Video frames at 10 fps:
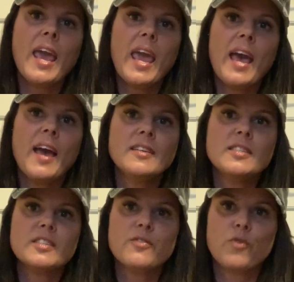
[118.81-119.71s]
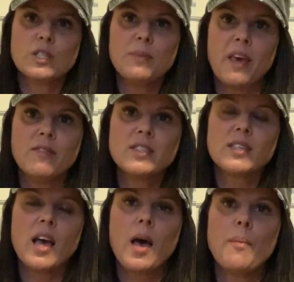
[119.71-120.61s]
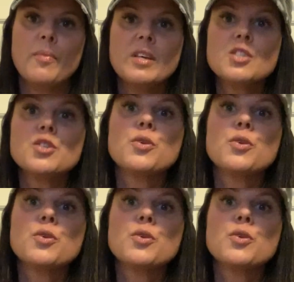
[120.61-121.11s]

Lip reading: and for some gifts. This